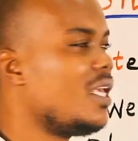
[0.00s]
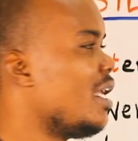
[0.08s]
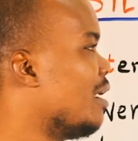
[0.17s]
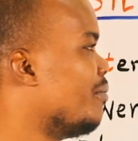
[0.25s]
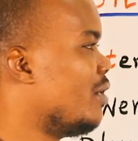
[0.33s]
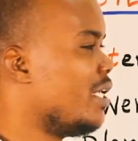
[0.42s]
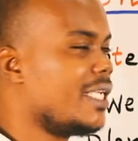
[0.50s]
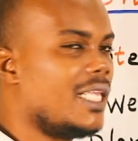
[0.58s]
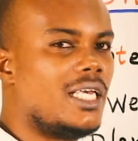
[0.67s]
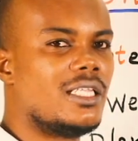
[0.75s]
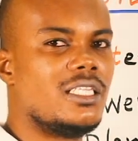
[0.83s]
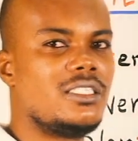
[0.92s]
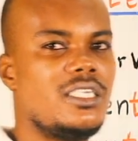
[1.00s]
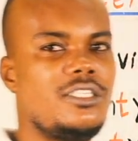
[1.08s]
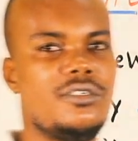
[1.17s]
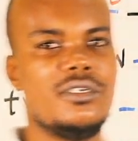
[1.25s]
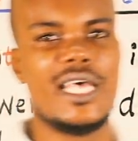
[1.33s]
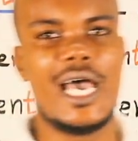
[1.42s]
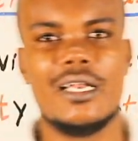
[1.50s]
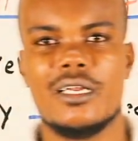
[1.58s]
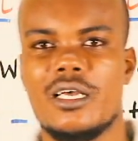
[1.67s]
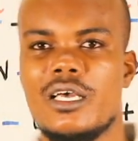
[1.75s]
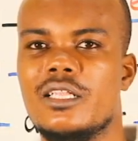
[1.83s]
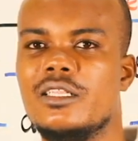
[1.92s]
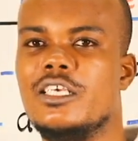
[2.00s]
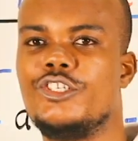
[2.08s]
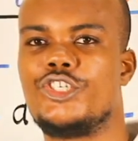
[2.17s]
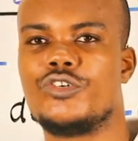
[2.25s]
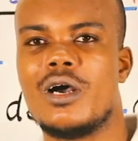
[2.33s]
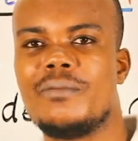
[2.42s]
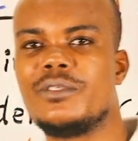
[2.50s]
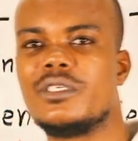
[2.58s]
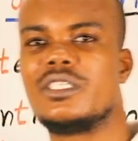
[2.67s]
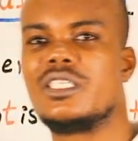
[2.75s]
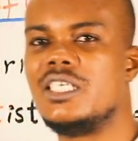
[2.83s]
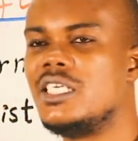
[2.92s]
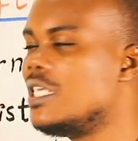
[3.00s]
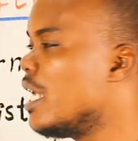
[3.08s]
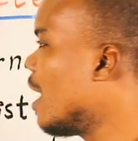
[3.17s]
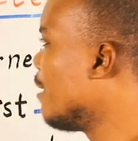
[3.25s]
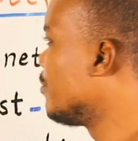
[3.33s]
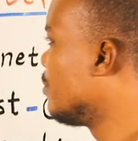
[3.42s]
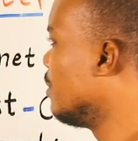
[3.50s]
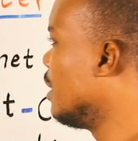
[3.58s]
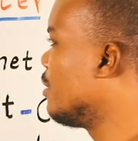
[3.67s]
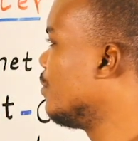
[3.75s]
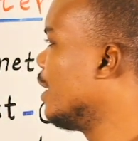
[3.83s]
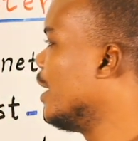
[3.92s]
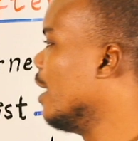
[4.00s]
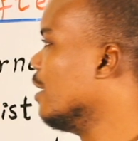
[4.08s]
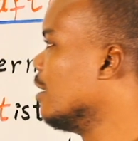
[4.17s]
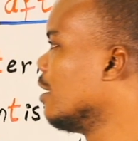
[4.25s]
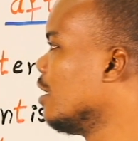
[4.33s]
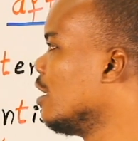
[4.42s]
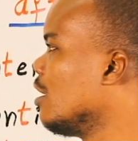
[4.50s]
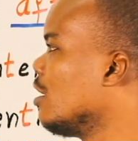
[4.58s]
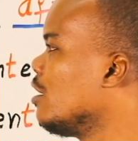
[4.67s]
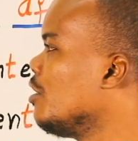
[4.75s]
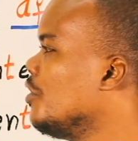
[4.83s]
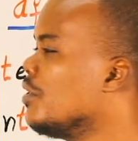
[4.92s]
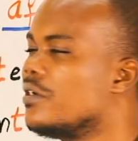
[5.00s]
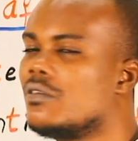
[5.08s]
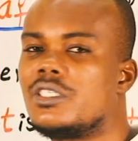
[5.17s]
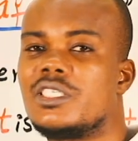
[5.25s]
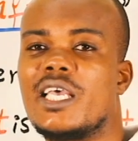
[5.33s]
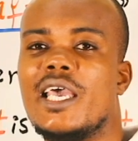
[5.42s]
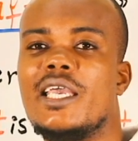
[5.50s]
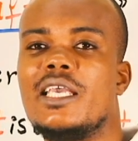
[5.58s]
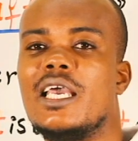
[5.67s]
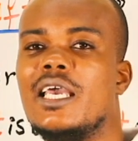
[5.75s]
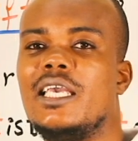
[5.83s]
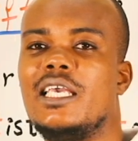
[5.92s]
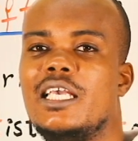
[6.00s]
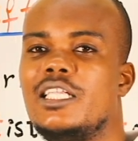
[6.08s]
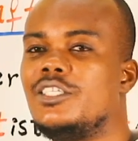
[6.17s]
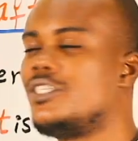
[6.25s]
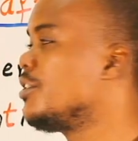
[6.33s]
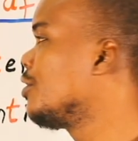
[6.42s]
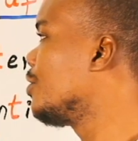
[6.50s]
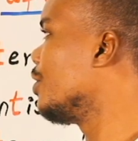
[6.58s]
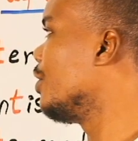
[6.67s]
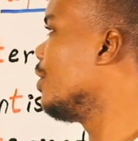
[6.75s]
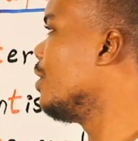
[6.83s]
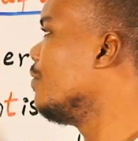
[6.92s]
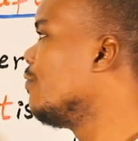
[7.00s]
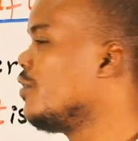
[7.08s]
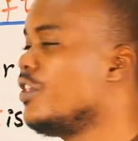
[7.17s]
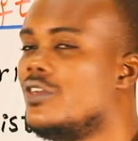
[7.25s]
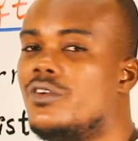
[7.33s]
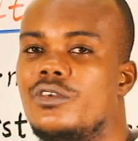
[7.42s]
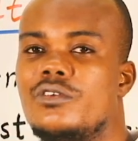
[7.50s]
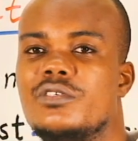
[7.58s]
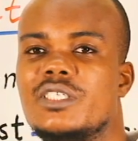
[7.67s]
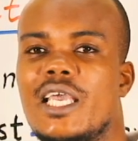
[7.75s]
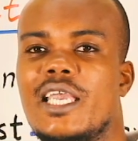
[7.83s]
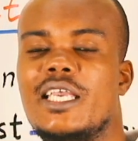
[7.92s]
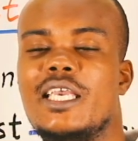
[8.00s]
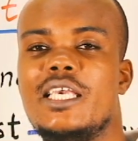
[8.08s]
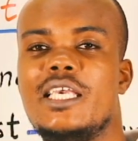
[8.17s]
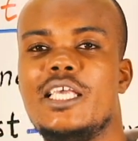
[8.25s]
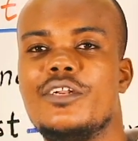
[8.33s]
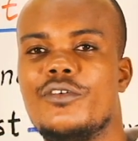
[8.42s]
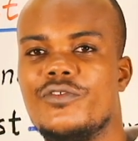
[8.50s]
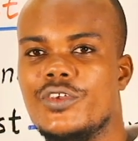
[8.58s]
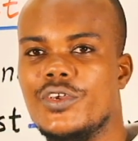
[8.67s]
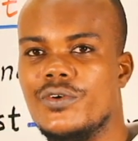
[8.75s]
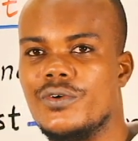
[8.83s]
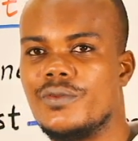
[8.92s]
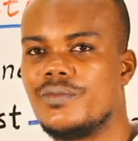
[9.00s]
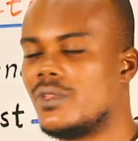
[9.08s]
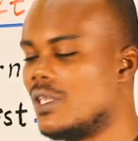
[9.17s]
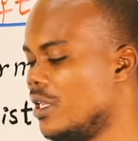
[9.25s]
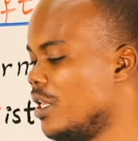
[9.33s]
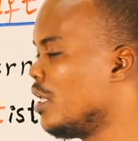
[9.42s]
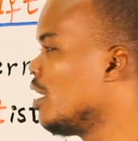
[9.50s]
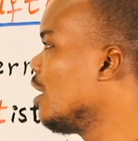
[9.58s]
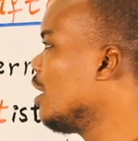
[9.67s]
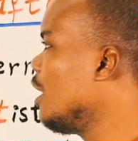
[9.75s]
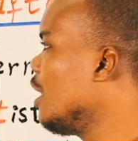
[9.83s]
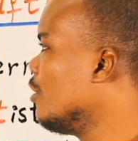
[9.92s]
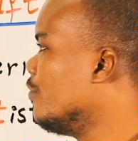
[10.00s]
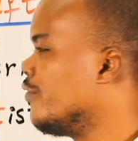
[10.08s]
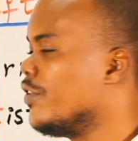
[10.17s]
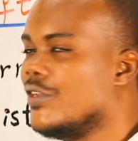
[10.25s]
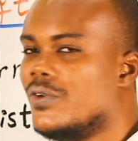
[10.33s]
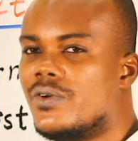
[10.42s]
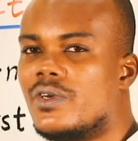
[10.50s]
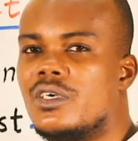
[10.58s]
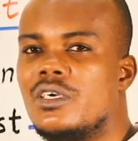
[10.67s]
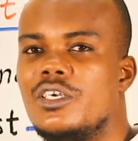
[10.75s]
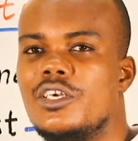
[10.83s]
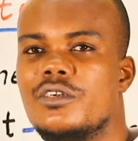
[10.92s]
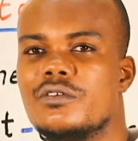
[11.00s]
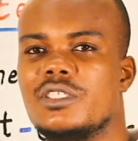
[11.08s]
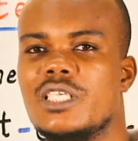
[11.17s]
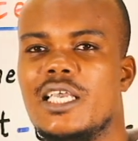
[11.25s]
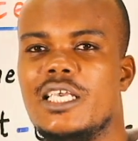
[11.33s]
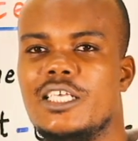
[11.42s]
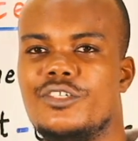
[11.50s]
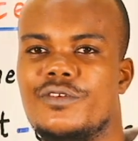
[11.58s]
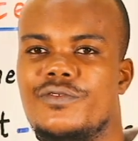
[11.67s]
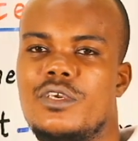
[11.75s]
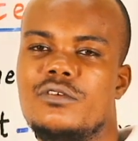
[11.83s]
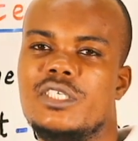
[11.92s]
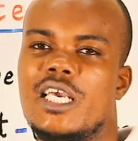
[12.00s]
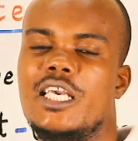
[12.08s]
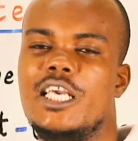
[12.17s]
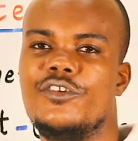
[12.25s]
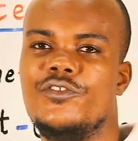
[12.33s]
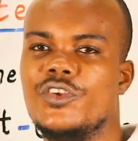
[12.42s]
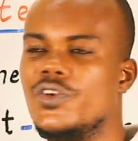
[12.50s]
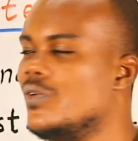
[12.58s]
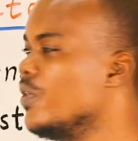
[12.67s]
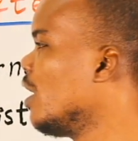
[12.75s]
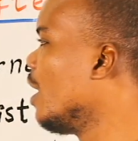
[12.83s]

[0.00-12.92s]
In American English, they do that. They drop the T after letter N. You don't say interview, you say interview. Interview. You don't say interview, you say interview.